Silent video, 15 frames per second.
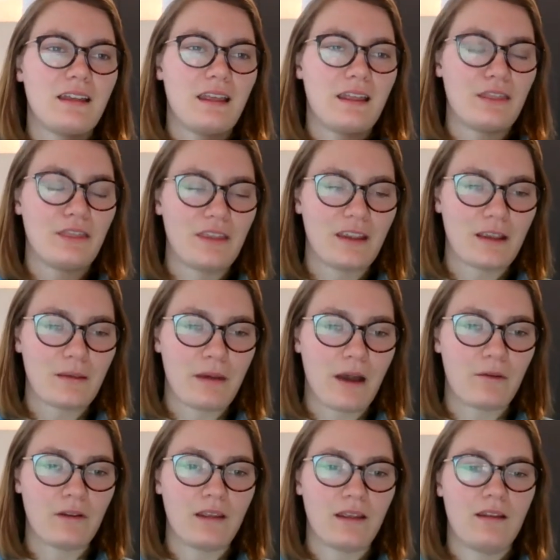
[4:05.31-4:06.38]
and think
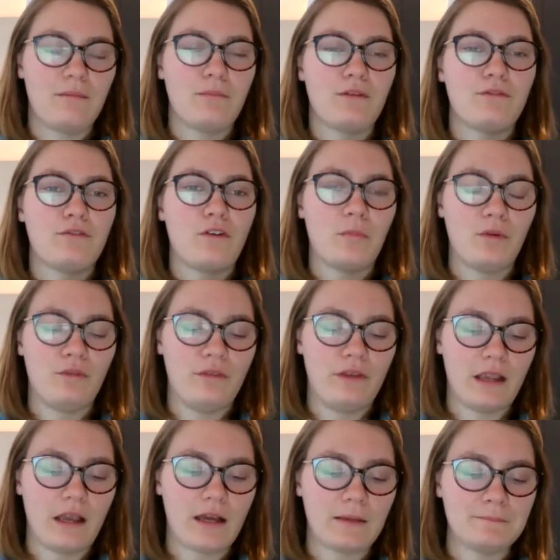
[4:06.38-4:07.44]
about it before
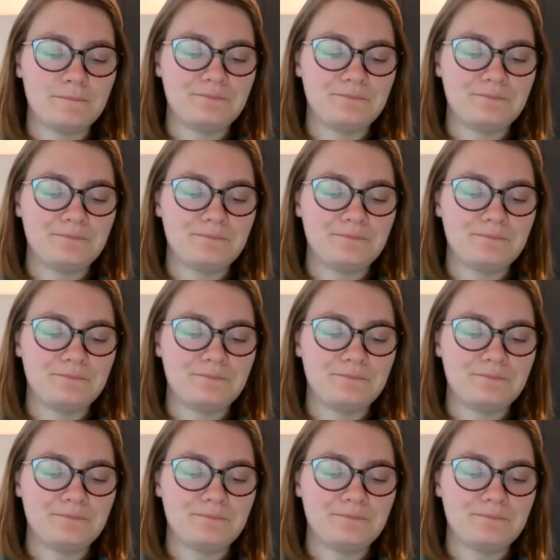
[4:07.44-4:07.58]
moving on.